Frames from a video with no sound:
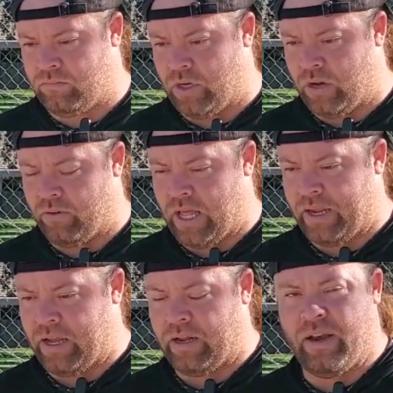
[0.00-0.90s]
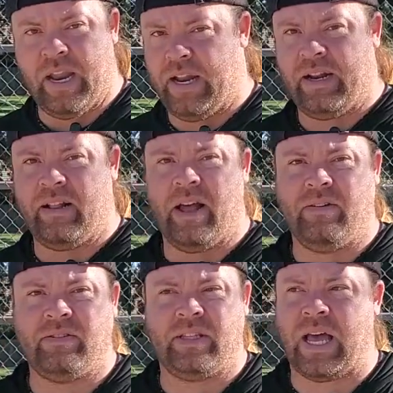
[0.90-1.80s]
knitted
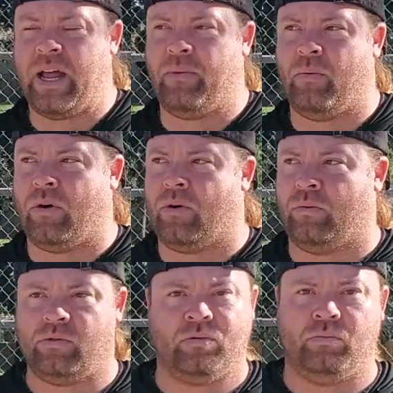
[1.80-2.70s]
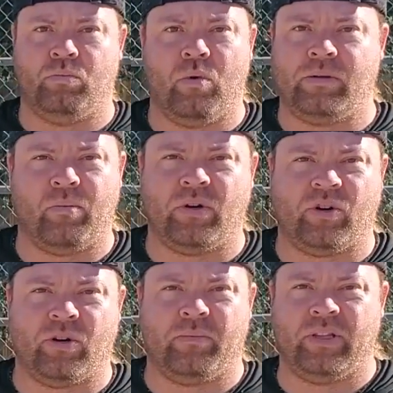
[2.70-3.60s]
gloves that were much more
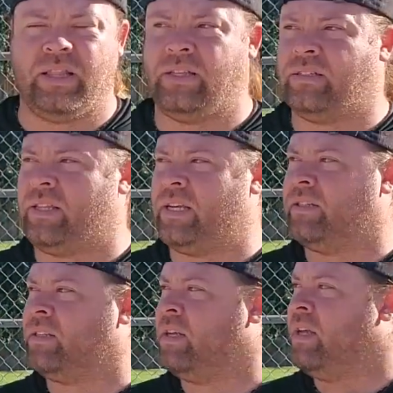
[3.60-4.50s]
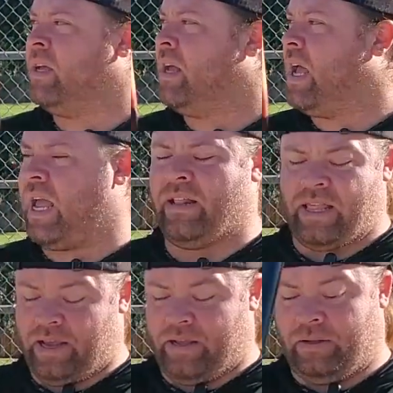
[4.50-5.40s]
durable than these things.
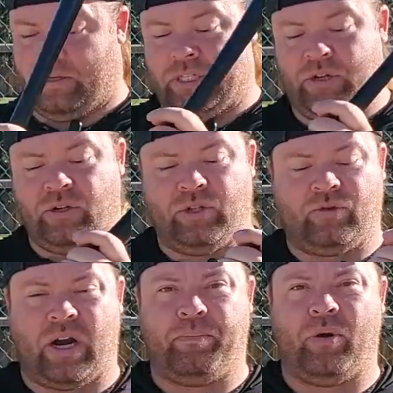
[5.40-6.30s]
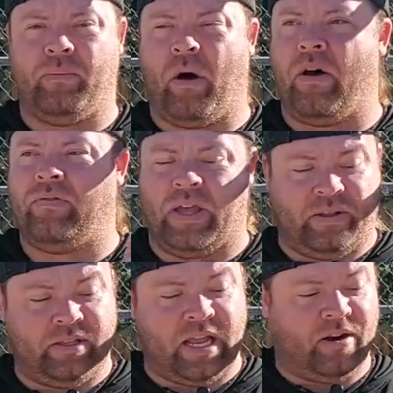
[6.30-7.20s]
And as soon as you try to put them on,
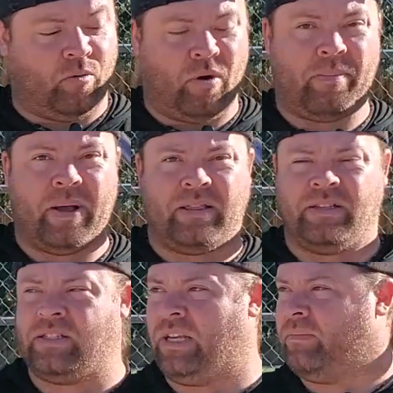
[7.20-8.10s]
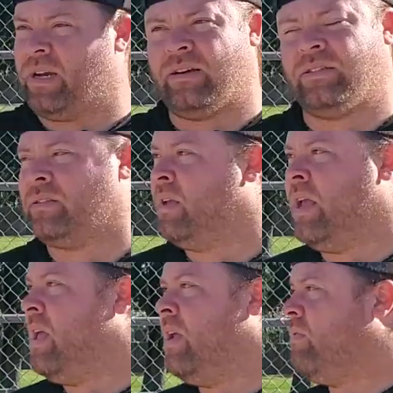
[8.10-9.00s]
they tend to rip at the seam there and just
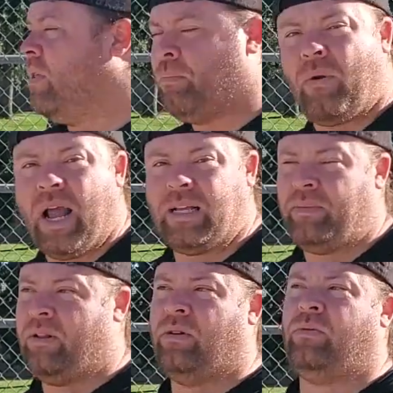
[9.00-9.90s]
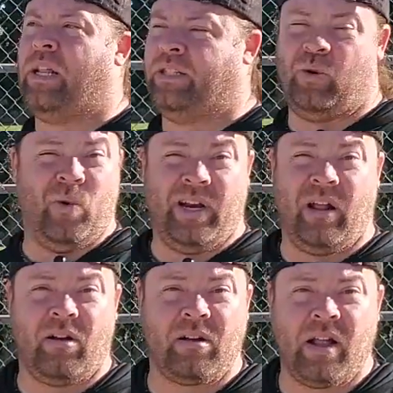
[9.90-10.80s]
for the price. I mean, if those were like
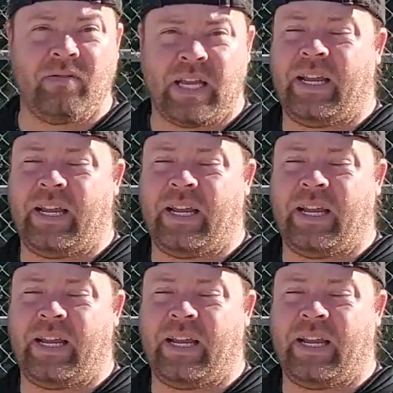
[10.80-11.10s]
$20 gloves,